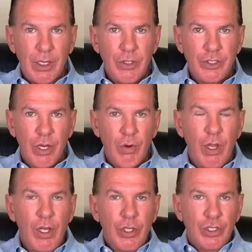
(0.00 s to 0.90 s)
So
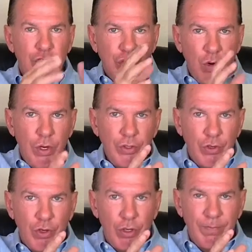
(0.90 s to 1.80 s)

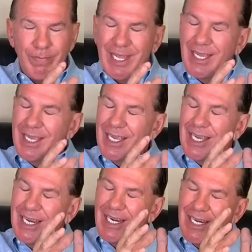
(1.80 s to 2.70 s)
short-term
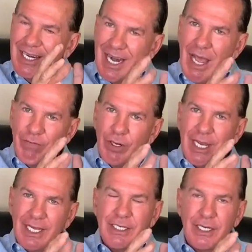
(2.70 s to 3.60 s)
never
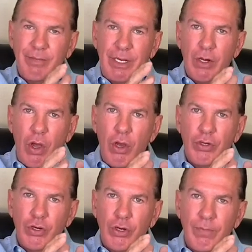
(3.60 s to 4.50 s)
gets to be
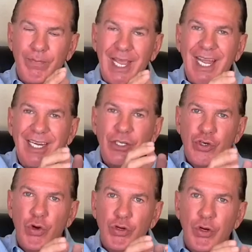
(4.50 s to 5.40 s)
long-term, and in
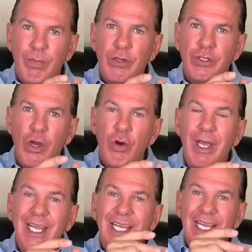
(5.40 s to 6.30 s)
short-term there's no
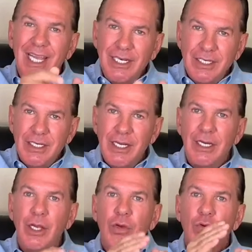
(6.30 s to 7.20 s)
instant
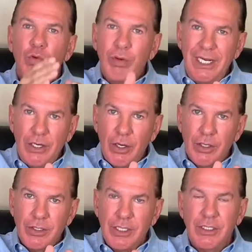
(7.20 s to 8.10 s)
recall
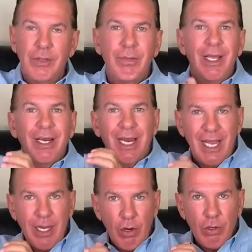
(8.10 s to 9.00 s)
system
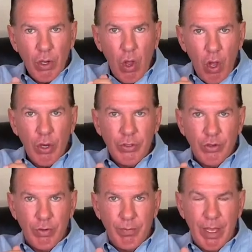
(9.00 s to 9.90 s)
like our
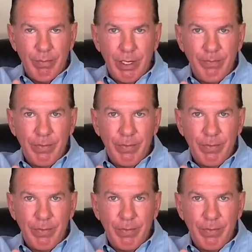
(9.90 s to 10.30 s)
long-term memory.